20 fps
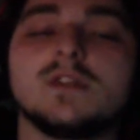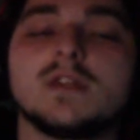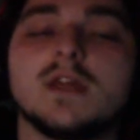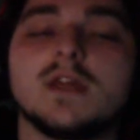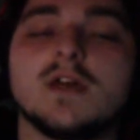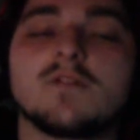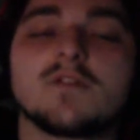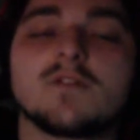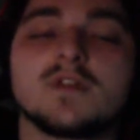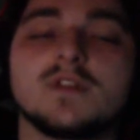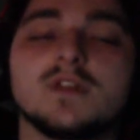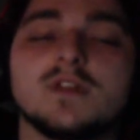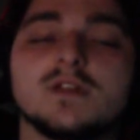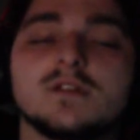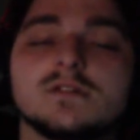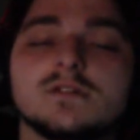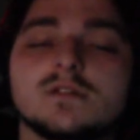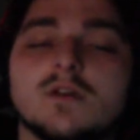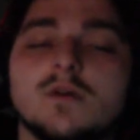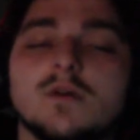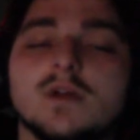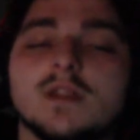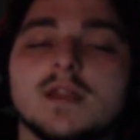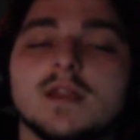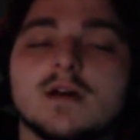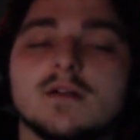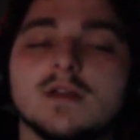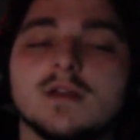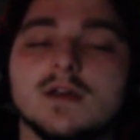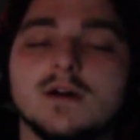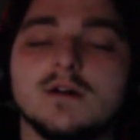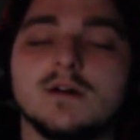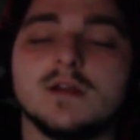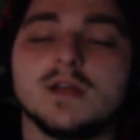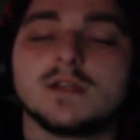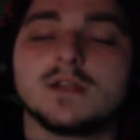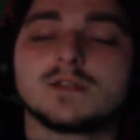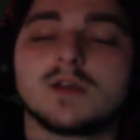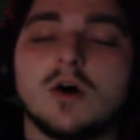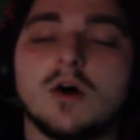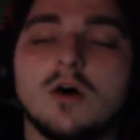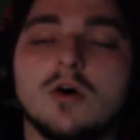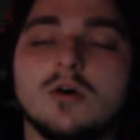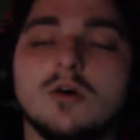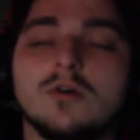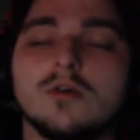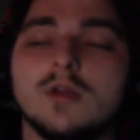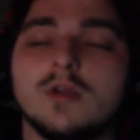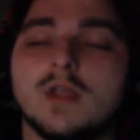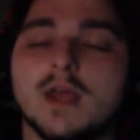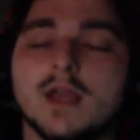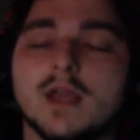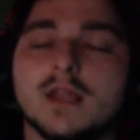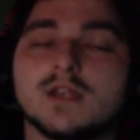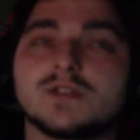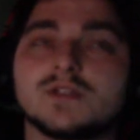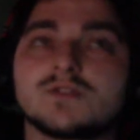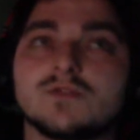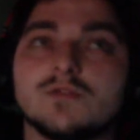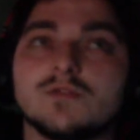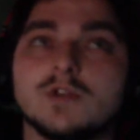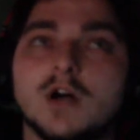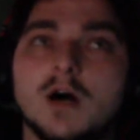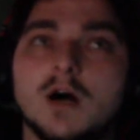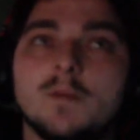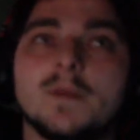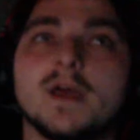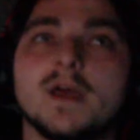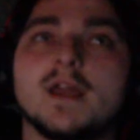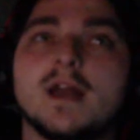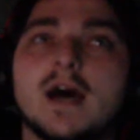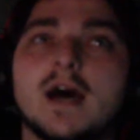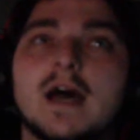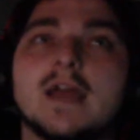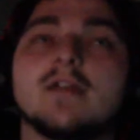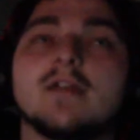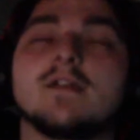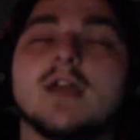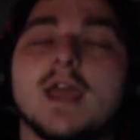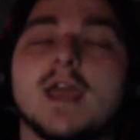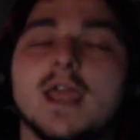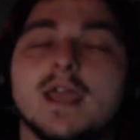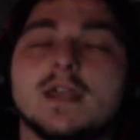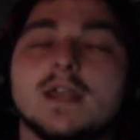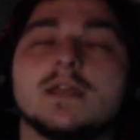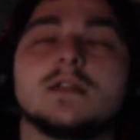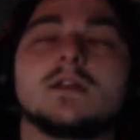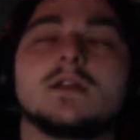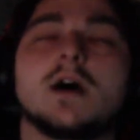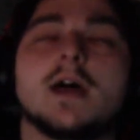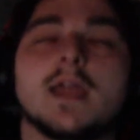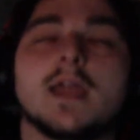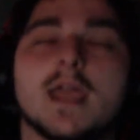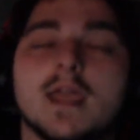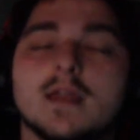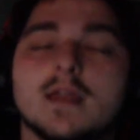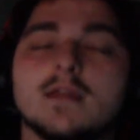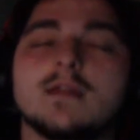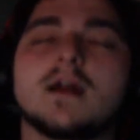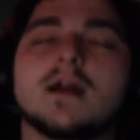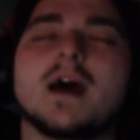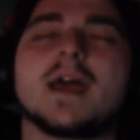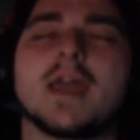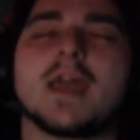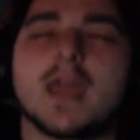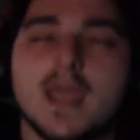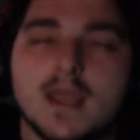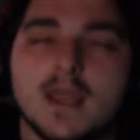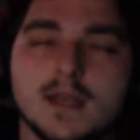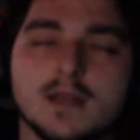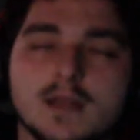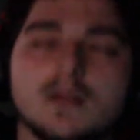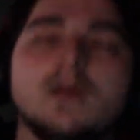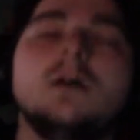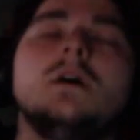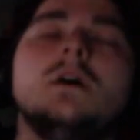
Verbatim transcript: Everything is going downhill. It's all getting screwed up, and I hate it. I hate it. I hate it.